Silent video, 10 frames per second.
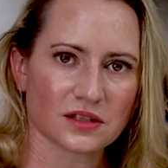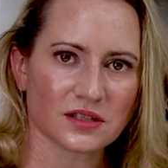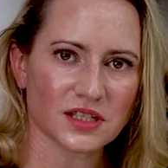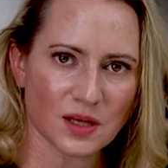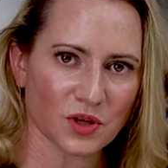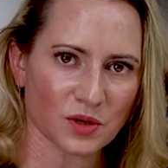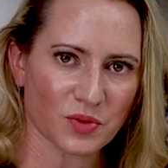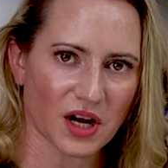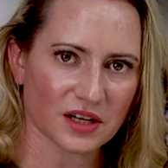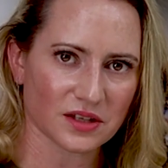a similar
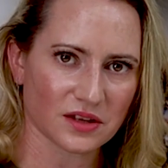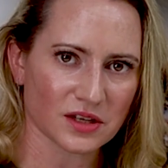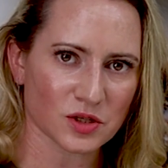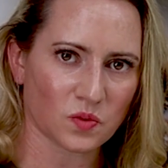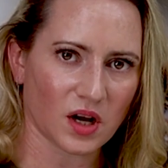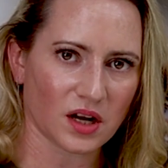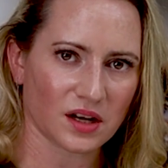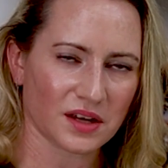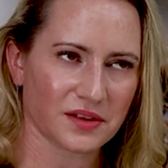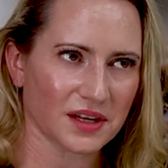product to this one.
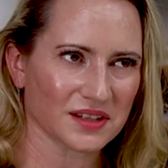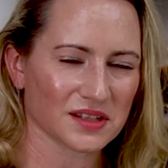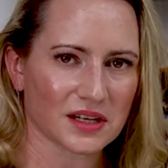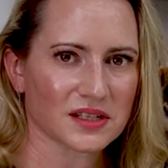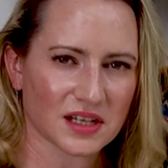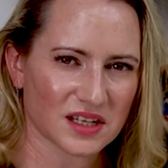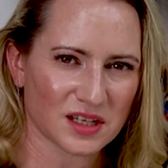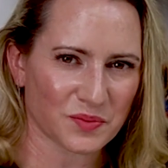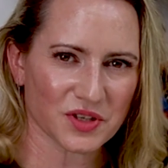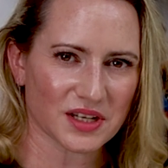I think it's like
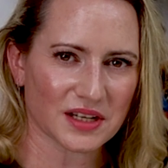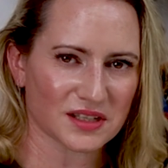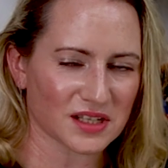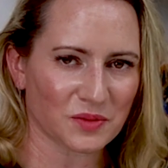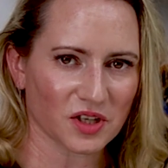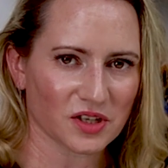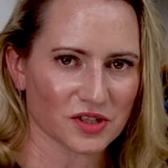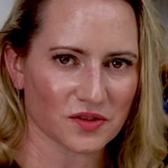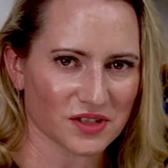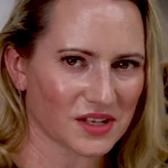60% similar,
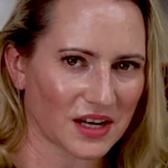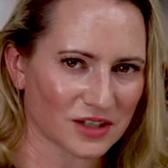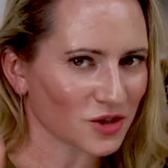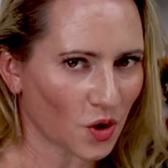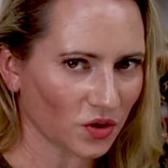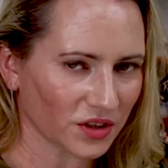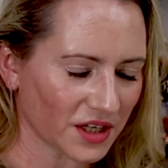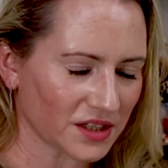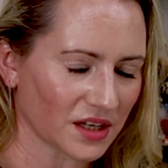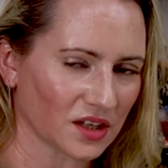so it's not totally
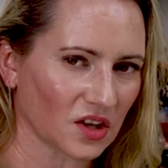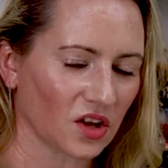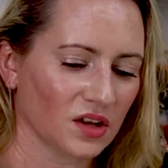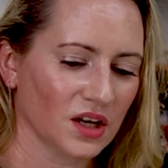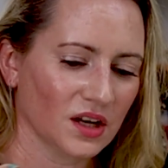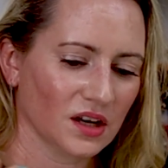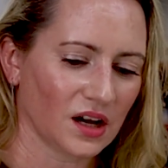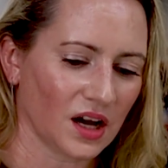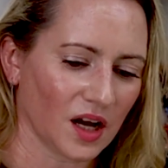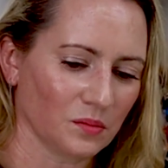identical.
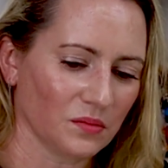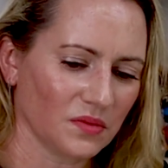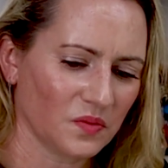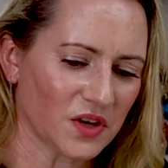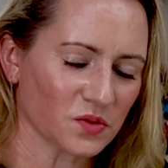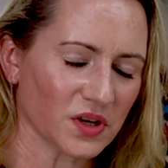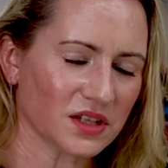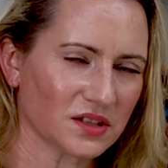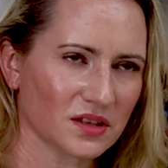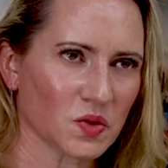Um, the
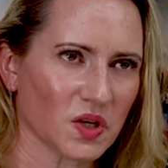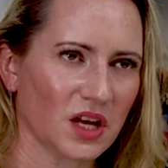ingredients of this one